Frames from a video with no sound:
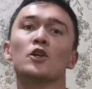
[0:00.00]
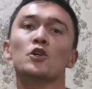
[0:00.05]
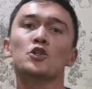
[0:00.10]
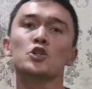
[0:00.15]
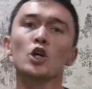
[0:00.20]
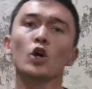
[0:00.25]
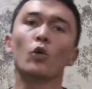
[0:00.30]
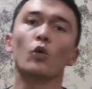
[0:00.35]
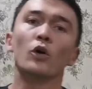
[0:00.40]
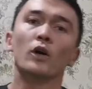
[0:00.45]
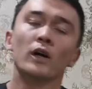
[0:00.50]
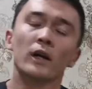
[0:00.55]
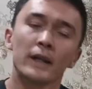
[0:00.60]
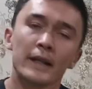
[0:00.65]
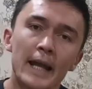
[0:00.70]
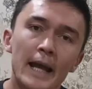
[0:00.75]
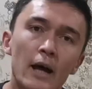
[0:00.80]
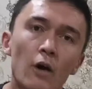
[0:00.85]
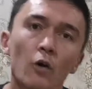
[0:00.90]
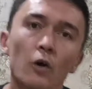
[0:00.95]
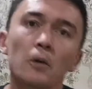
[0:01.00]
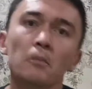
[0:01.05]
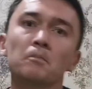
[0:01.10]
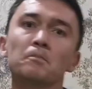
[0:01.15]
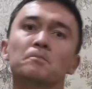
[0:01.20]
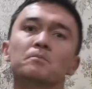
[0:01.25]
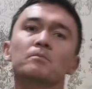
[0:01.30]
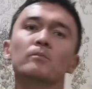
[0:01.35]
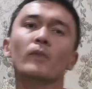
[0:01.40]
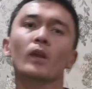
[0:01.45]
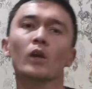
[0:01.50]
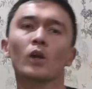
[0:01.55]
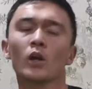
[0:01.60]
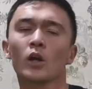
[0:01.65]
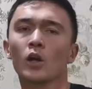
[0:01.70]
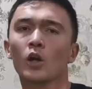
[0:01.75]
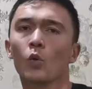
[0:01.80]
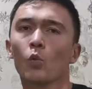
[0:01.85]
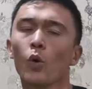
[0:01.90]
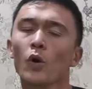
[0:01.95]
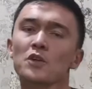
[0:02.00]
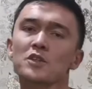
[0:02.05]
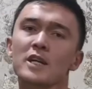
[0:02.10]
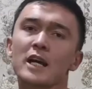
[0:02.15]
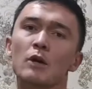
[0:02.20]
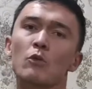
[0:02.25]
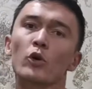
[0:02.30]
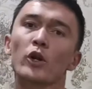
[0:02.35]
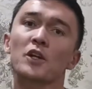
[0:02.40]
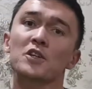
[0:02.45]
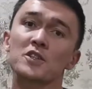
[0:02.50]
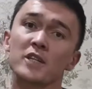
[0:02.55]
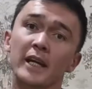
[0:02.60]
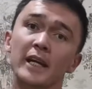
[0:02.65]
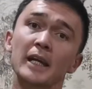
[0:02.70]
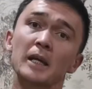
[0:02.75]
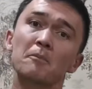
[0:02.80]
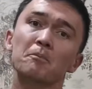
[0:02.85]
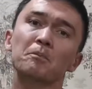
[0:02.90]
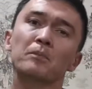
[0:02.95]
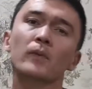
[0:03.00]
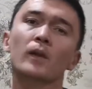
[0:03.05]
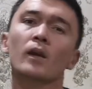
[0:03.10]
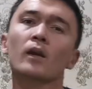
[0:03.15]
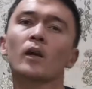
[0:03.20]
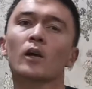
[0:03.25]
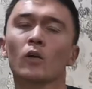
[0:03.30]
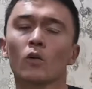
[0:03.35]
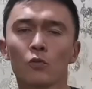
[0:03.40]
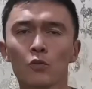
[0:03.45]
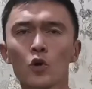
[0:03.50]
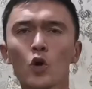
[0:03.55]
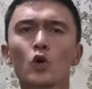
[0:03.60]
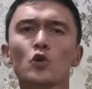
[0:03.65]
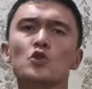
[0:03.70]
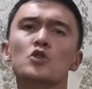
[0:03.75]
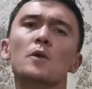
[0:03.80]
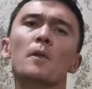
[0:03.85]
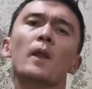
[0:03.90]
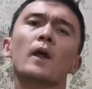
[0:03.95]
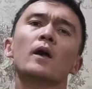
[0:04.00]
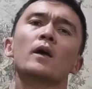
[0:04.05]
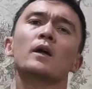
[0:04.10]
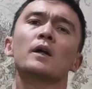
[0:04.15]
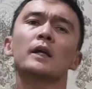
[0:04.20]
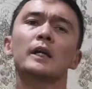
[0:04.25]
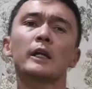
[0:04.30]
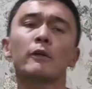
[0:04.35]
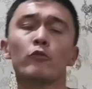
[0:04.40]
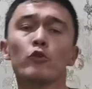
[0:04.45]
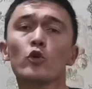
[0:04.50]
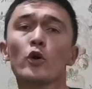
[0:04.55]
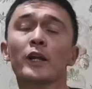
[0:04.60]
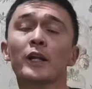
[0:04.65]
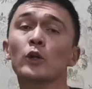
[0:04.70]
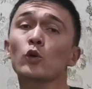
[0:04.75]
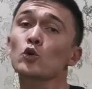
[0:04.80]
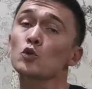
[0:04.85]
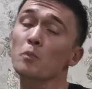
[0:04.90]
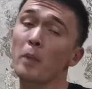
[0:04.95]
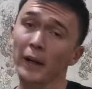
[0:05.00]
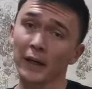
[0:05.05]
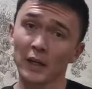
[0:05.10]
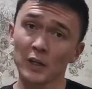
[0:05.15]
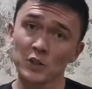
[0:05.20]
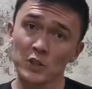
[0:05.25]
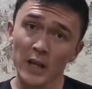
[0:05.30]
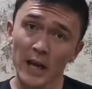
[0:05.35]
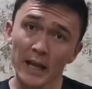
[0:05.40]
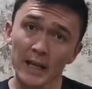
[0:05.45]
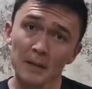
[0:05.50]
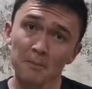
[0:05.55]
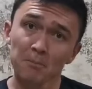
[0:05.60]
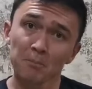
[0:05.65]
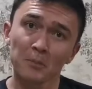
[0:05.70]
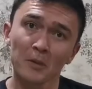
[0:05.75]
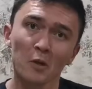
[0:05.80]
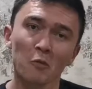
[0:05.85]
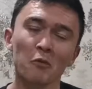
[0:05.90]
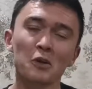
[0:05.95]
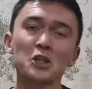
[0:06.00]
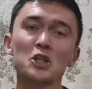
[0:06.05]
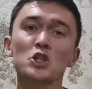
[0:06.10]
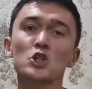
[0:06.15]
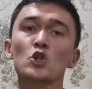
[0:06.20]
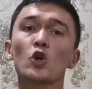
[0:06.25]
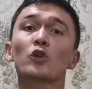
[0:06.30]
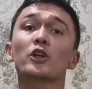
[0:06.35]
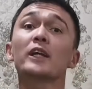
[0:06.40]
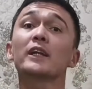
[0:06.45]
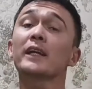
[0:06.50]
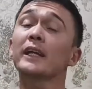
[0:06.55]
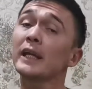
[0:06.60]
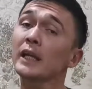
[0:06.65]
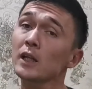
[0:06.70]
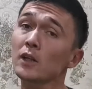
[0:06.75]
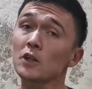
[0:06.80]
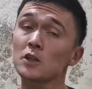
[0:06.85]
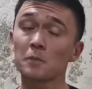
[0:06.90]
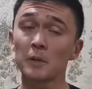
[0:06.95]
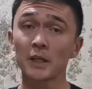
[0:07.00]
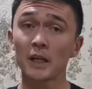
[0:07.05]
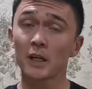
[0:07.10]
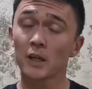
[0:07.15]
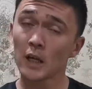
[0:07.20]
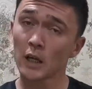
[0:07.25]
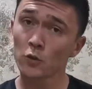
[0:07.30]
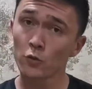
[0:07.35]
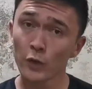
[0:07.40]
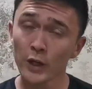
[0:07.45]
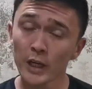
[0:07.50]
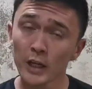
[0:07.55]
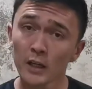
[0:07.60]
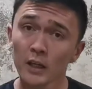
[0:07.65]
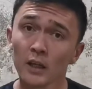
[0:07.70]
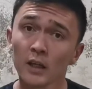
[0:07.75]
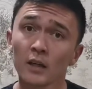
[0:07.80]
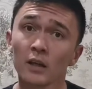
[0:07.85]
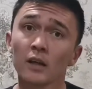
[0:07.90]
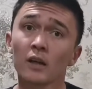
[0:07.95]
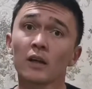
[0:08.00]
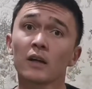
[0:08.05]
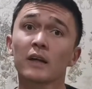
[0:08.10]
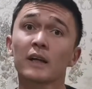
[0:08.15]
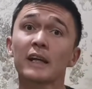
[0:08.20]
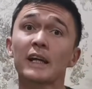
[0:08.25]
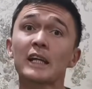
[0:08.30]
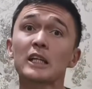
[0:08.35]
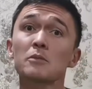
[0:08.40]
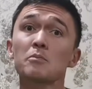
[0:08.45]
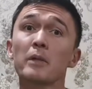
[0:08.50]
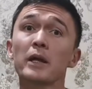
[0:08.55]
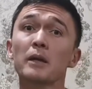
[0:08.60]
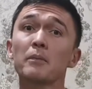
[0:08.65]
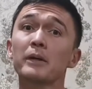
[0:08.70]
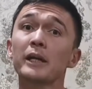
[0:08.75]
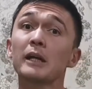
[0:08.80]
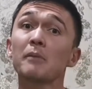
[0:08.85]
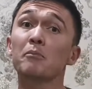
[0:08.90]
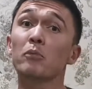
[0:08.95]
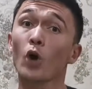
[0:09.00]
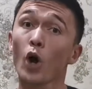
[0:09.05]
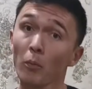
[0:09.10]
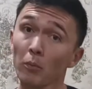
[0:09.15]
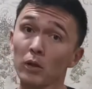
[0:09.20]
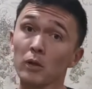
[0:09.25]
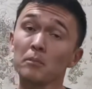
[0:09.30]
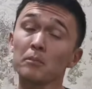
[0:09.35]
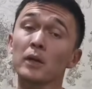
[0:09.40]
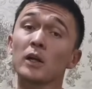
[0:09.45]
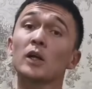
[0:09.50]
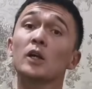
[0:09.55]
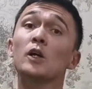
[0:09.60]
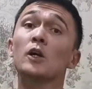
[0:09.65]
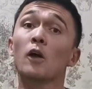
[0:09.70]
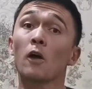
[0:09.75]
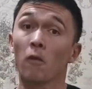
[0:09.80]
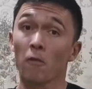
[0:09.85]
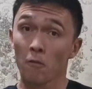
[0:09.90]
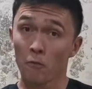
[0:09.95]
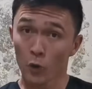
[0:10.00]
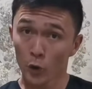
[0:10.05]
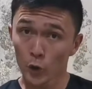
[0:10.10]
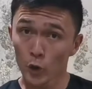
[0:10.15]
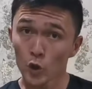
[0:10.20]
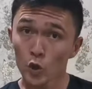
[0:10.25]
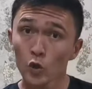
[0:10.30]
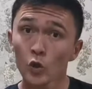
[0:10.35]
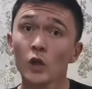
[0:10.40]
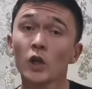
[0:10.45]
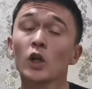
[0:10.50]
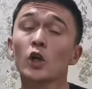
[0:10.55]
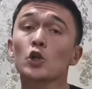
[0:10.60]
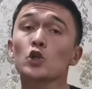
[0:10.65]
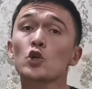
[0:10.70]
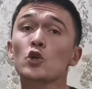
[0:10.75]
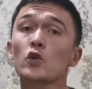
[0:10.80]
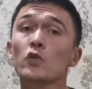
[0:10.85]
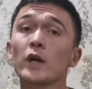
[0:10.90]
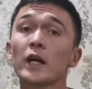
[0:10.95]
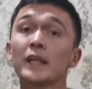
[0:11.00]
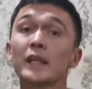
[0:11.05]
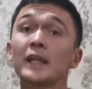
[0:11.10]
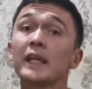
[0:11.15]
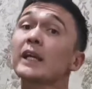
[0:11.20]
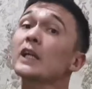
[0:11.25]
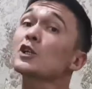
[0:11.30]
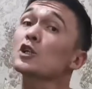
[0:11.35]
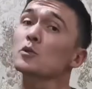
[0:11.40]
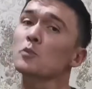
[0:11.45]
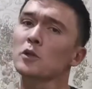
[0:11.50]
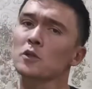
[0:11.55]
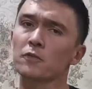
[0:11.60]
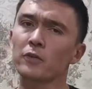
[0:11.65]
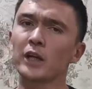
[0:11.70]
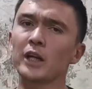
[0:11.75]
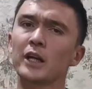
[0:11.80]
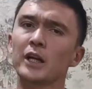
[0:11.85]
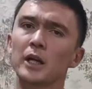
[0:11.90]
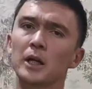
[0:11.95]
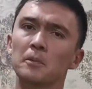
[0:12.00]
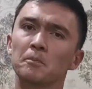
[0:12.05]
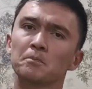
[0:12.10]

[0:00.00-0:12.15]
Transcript: So, now, what I want to say. Of course, if you are in Uzbekistan, which is not an English-speaking country, it may be a problem for you to create an English atmosphere.